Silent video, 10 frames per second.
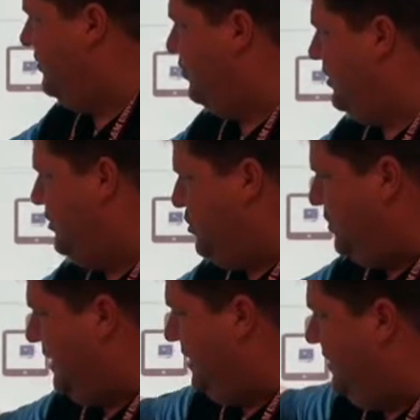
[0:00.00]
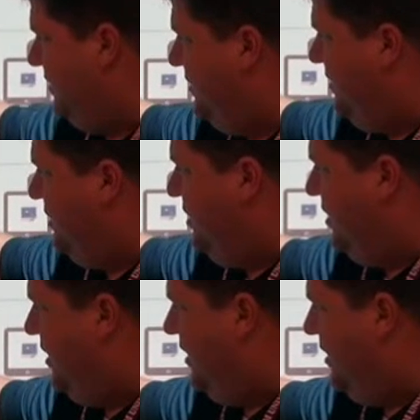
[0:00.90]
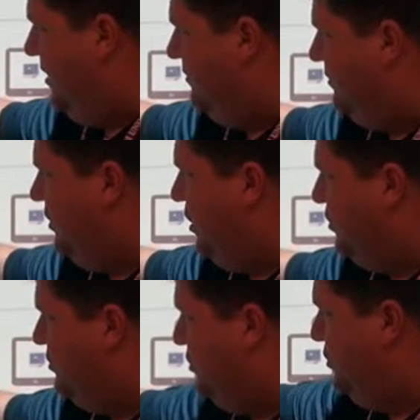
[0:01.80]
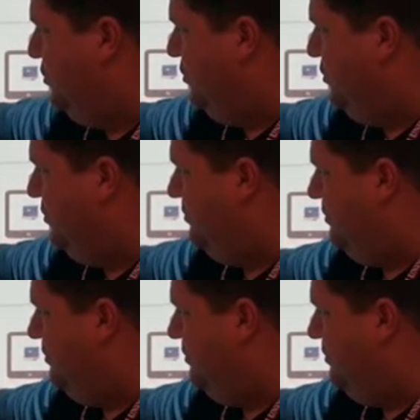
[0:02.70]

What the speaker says: is where you can go to